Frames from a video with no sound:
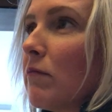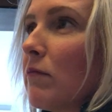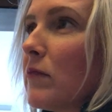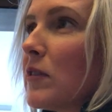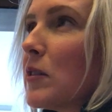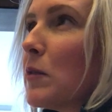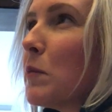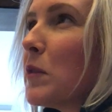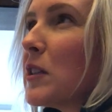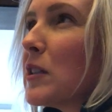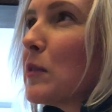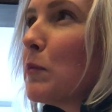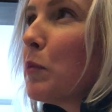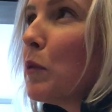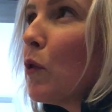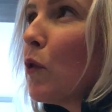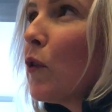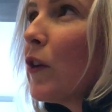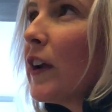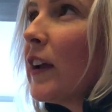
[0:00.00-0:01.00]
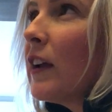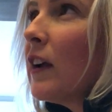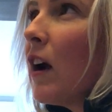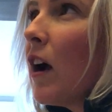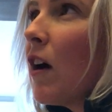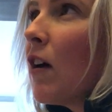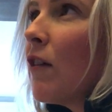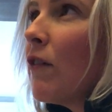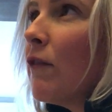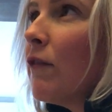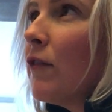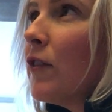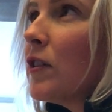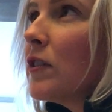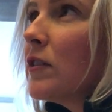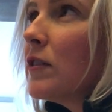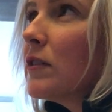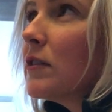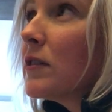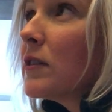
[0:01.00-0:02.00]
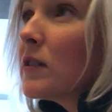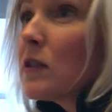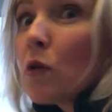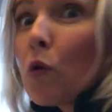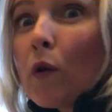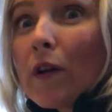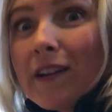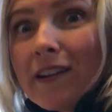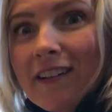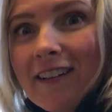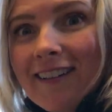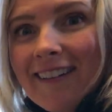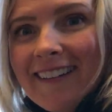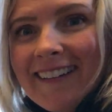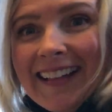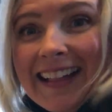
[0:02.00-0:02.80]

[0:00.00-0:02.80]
some exploring of soil.